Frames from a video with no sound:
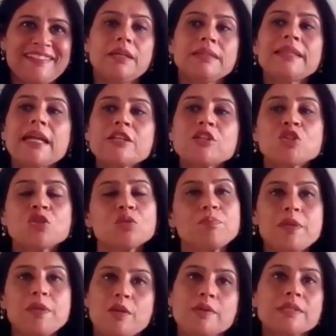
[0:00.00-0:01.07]
And that
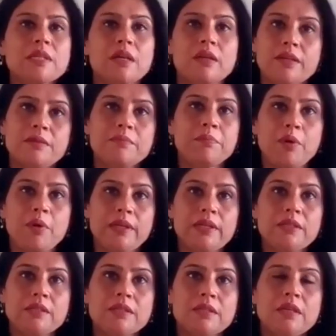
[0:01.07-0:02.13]
should be your starting point.